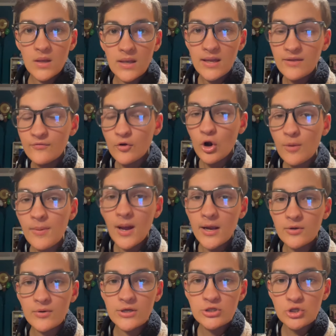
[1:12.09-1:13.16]
If
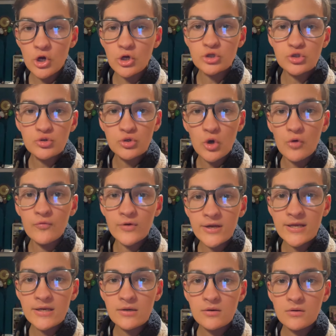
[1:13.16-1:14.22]
carbohydrates cause you to
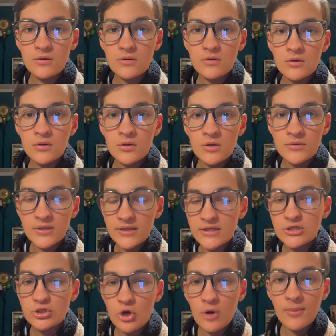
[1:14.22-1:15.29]
overeat, then these
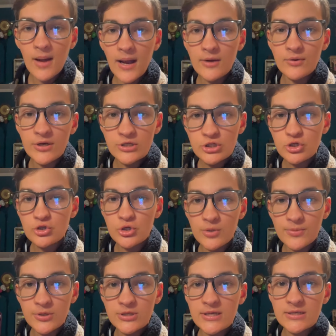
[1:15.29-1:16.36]
carbohydrates
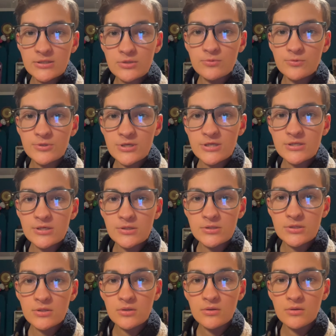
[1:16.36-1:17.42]
contribute to insulin resistance.